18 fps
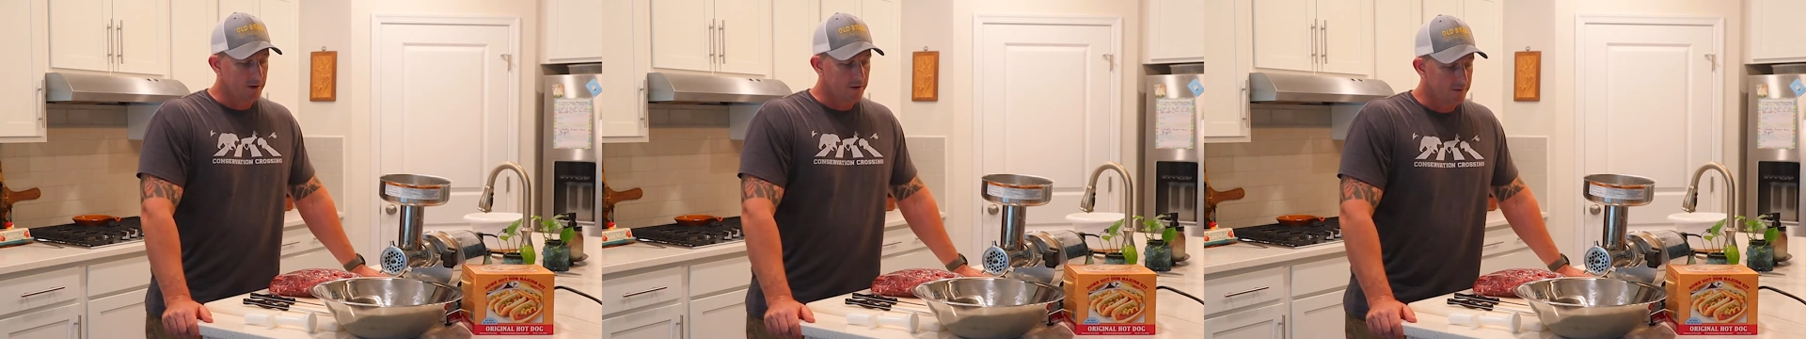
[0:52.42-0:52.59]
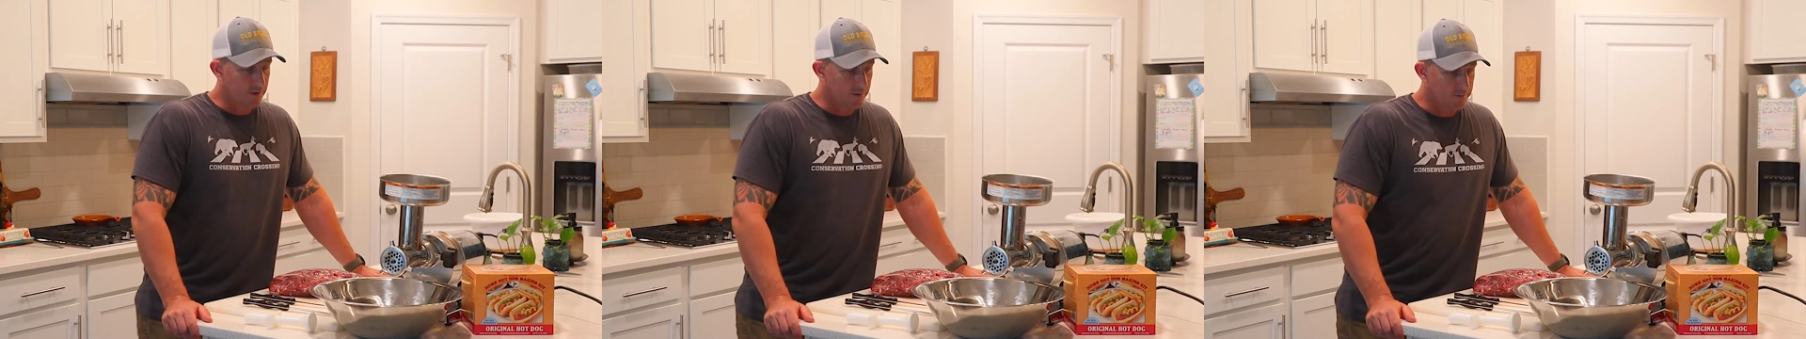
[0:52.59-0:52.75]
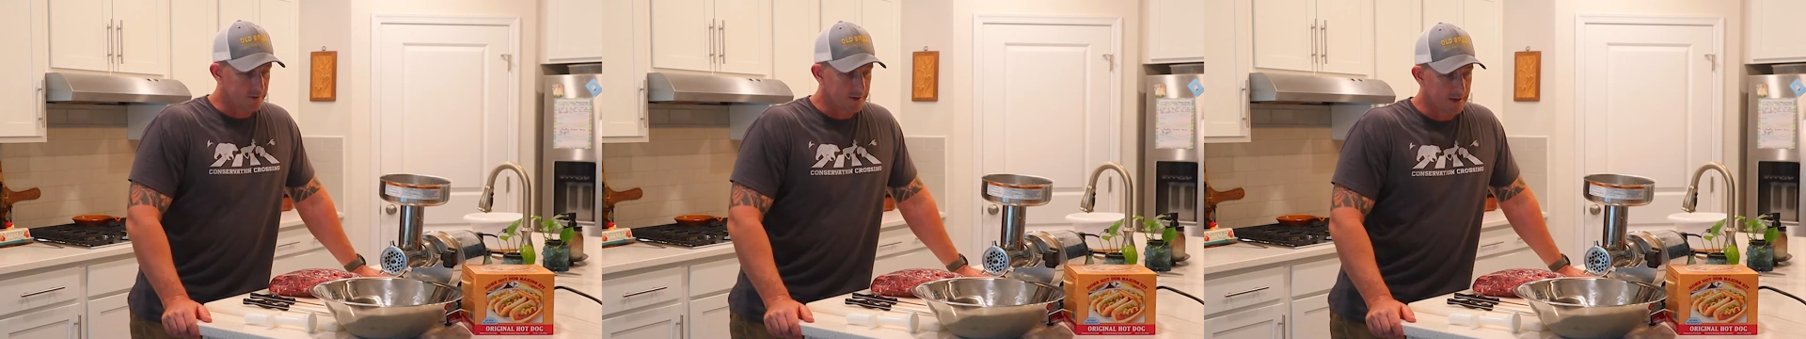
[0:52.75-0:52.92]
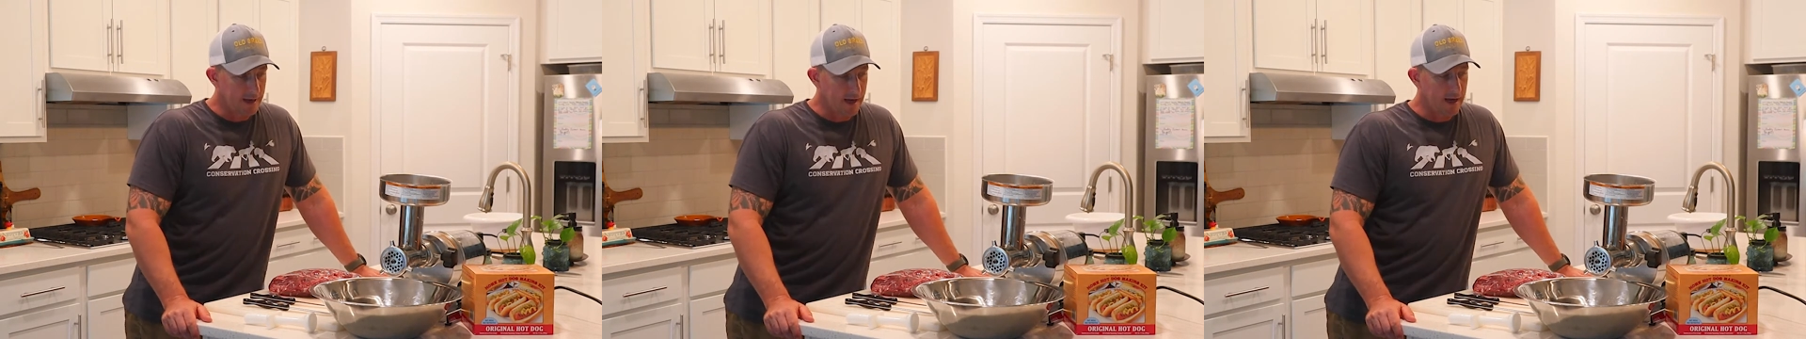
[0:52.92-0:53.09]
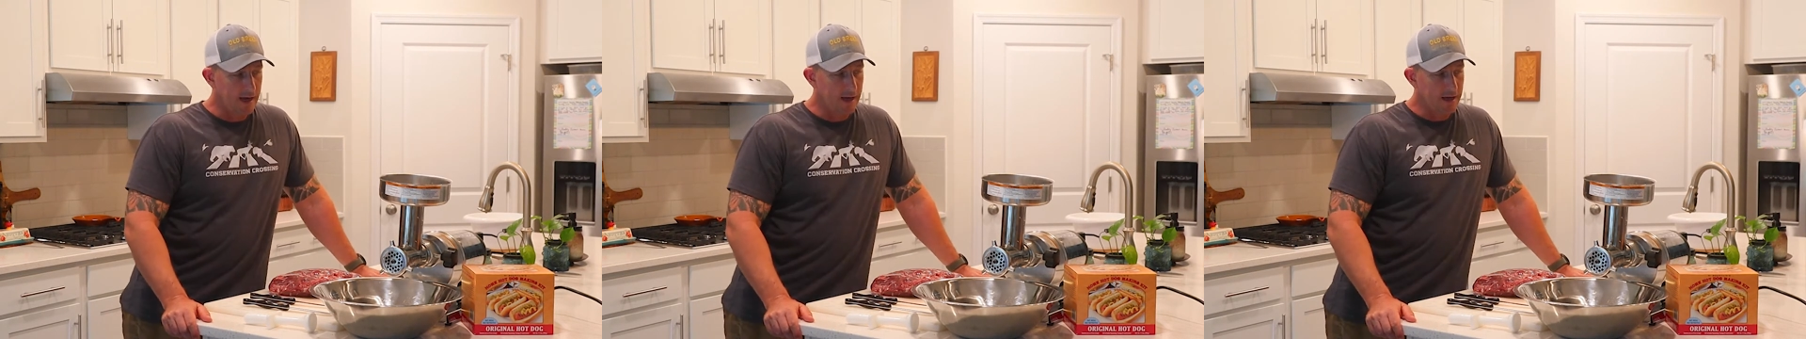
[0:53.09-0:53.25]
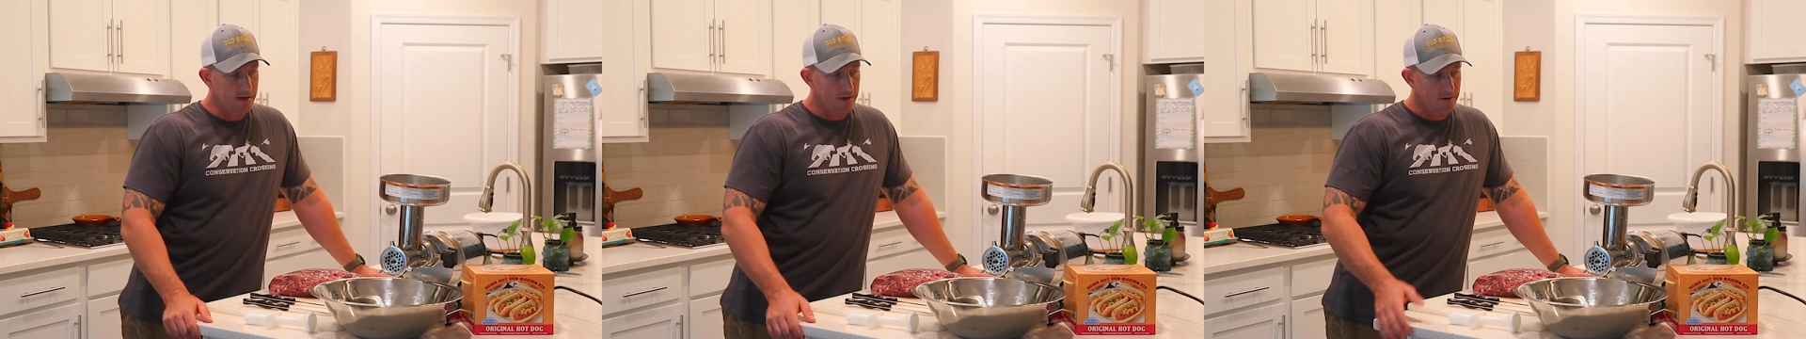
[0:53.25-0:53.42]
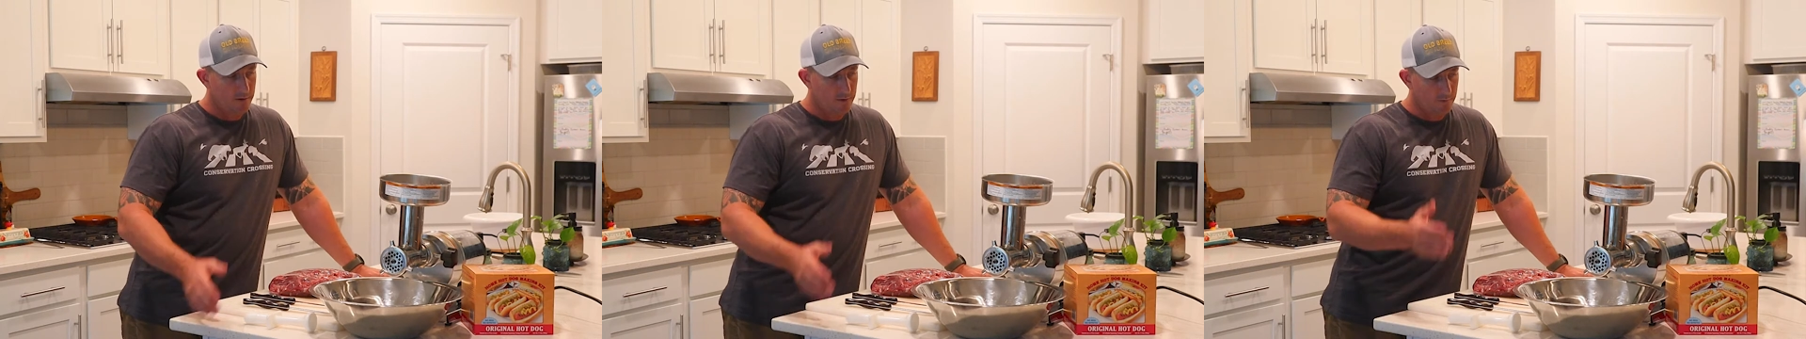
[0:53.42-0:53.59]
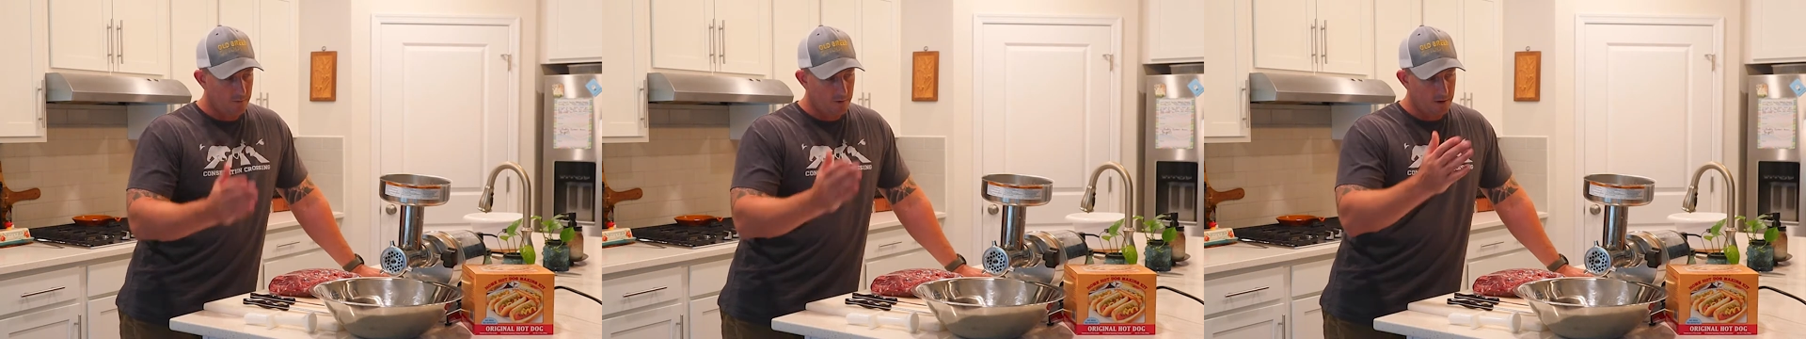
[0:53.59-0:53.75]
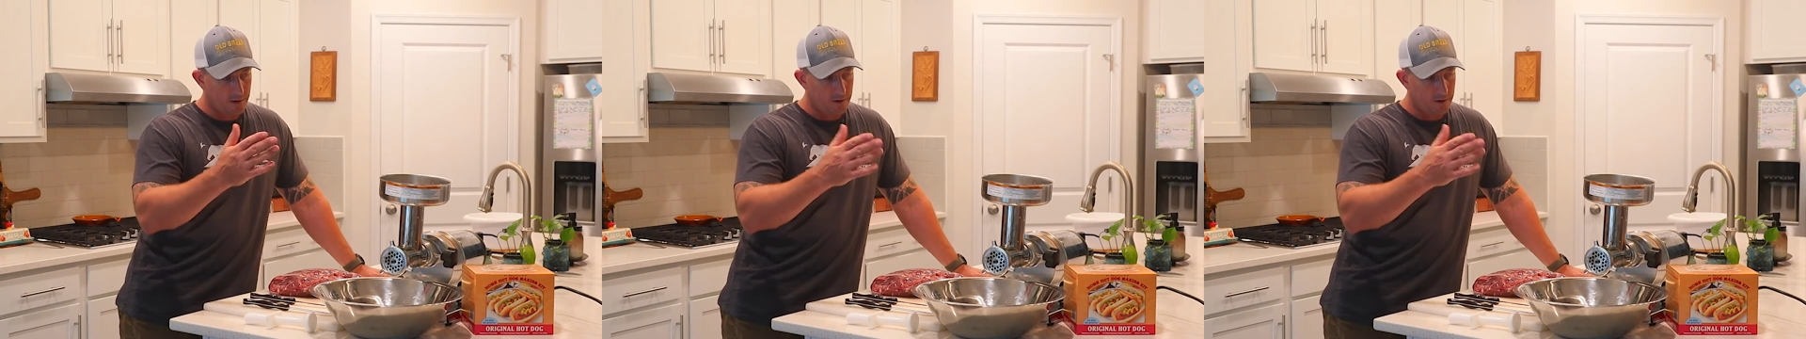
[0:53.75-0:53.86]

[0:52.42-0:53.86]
So for today, we're